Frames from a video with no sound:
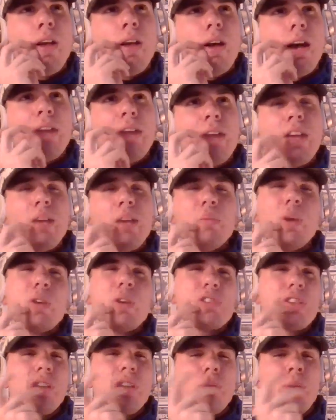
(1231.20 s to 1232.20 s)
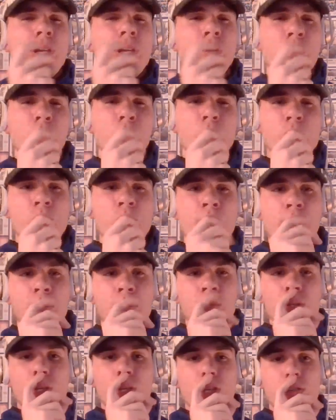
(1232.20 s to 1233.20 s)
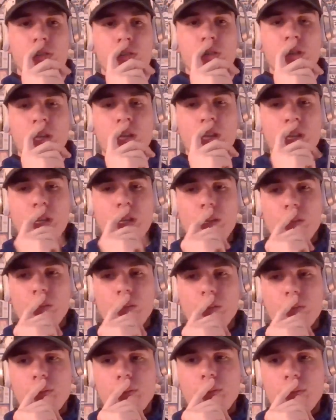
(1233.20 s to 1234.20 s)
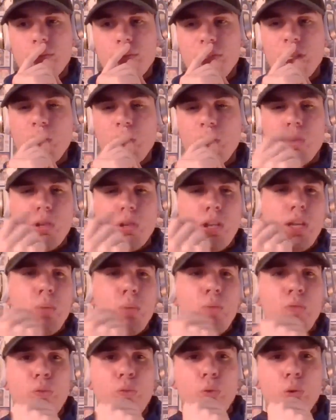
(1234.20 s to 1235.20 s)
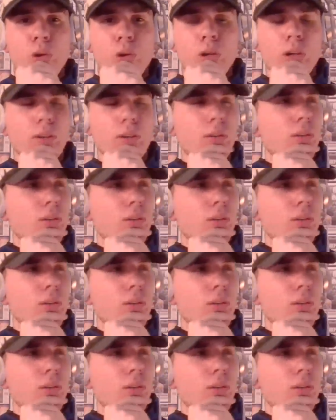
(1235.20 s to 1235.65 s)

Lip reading: I think most of the big moves happened yesterday and the day before.